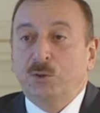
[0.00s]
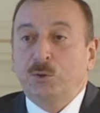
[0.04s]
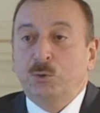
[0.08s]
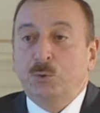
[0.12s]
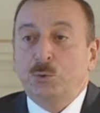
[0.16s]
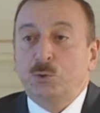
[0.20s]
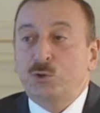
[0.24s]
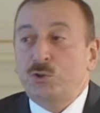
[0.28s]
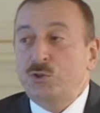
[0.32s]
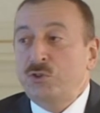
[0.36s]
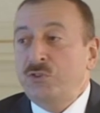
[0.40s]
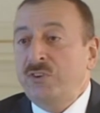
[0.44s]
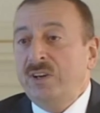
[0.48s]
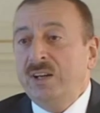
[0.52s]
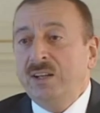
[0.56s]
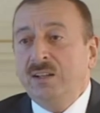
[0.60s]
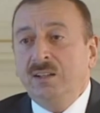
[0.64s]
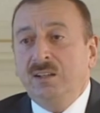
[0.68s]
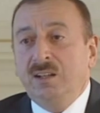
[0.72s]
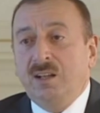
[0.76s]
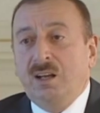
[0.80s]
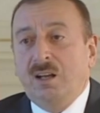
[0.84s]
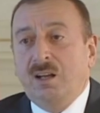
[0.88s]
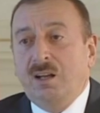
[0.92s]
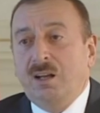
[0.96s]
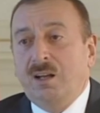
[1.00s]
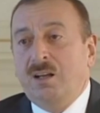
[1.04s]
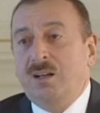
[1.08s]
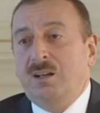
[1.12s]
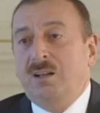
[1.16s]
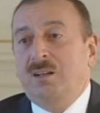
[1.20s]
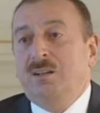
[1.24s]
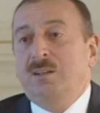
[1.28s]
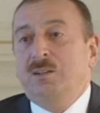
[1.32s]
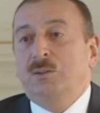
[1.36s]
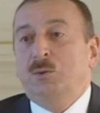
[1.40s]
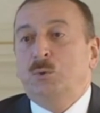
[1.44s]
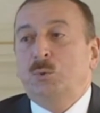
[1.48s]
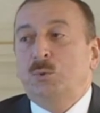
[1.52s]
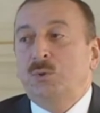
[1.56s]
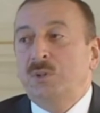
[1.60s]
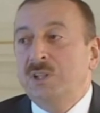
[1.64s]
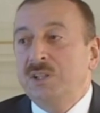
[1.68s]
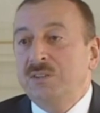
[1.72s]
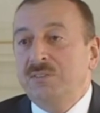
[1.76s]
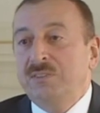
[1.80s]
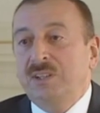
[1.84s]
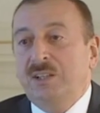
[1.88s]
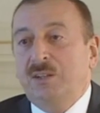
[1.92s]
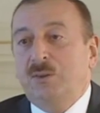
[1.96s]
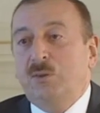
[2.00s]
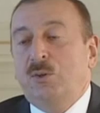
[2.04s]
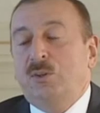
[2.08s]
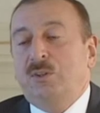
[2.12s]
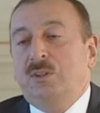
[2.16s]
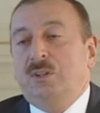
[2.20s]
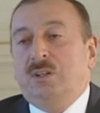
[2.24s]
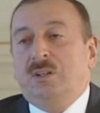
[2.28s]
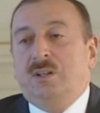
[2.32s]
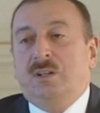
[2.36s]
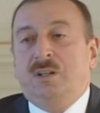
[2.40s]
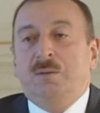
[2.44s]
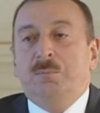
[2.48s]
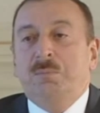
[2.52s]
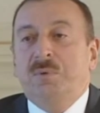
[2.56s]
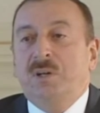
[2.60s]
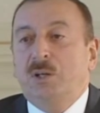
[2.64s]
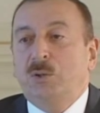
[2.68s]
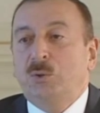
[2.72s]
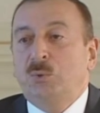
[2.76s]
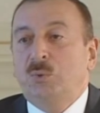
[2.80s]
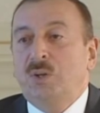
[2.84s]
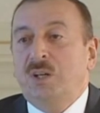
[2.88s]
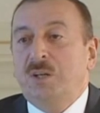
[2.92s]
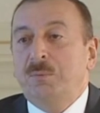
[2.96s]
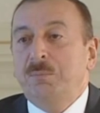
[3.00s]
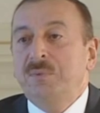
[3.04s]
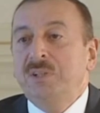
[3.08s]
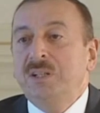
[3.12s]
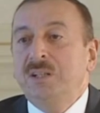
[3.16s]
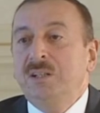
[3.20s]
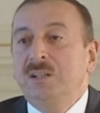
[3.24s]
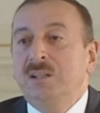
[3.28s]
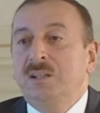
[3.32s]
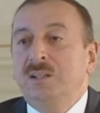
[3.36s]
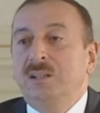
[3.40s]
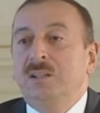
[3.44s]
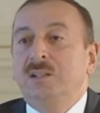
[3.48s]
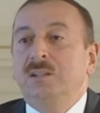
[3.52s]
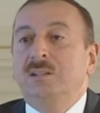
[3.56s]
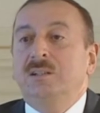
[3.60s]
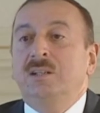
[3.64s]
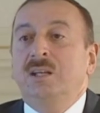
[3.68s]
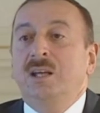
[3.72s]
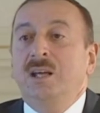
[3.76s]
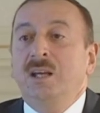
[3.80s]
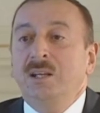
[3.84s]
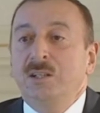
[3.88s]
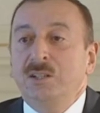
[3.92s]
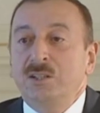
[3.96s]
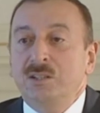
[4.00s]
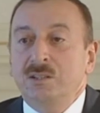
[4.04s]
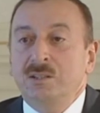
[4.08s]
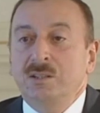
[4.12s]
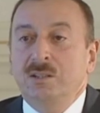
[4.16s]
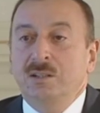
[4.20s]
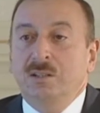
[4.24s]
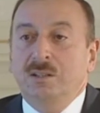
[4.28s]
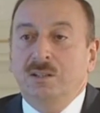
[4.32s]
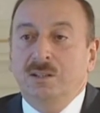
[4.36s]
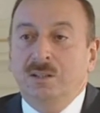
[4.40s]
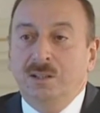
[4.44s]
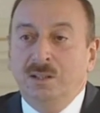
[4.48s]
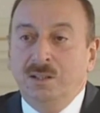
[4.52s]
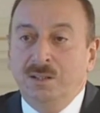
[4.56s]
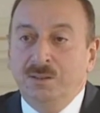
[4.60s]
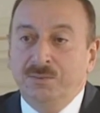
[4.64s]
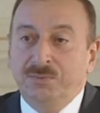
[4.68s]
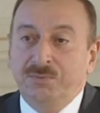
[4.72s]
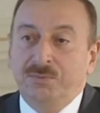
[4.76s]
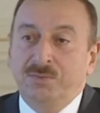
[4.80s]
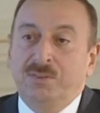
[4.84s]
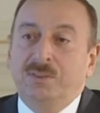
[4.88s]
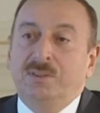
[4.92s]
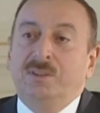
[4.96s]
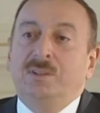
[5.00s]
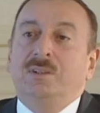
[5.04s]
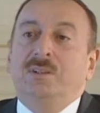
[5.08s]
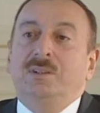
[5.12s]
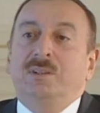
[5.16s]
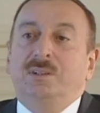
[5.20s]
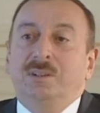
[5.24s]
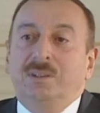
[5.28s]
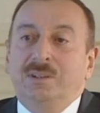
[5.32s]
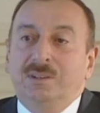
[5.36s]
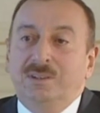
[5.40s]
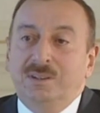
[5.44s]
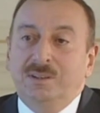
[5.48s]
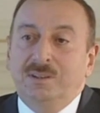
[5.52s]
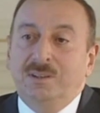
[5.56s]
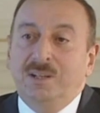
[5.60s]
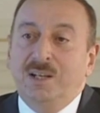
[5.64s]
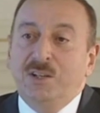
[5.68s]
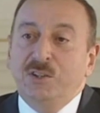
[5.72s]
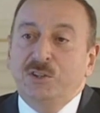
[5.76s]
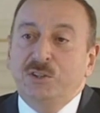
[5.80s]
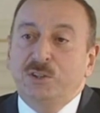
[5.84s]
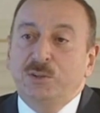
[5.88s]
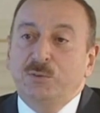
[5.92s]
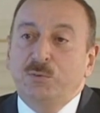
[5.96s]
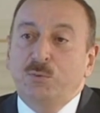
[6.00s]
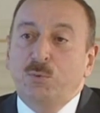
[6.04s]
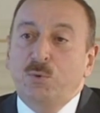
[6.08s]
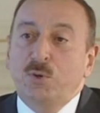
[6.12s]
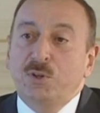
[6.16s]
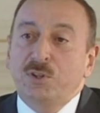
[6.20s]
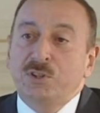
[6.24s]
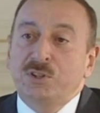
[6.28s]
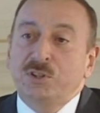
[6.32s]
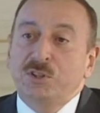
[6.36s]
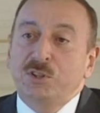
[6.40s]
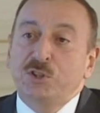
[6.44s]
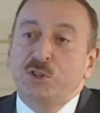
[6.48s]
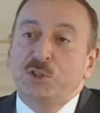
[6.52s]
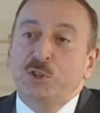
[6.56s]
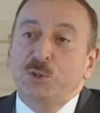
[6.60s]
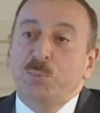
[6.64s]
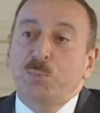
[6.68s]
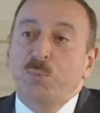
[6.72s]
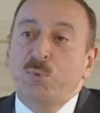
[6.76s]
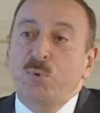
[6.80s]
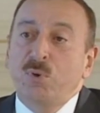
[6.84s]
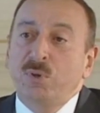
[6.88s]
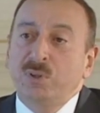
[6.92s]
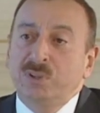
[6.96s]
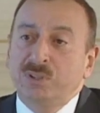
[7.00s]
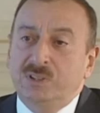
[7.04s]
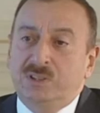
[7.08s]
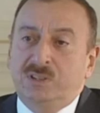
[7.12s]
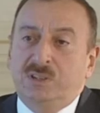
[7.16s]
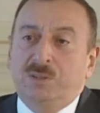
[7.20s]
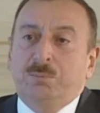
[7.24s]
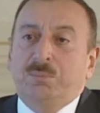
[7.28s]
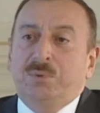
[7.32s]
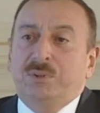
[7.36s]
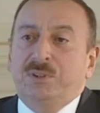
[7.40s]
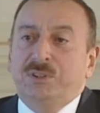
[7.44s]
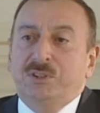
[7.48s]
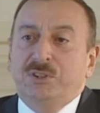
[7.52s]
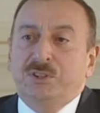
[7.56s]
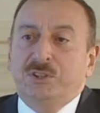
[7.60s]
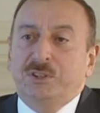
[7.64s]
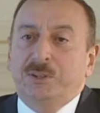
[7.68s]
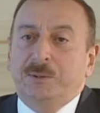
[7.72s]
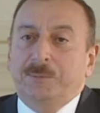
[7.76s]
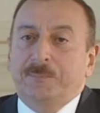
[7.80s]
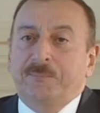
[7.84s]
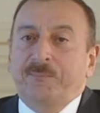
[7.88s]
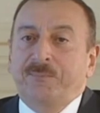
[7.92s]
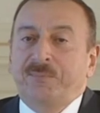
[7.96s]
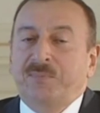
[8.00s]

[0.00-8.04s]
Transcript: to surrender, to give Nagorno-Karabakh to Armenia in case if international forces support this opposition.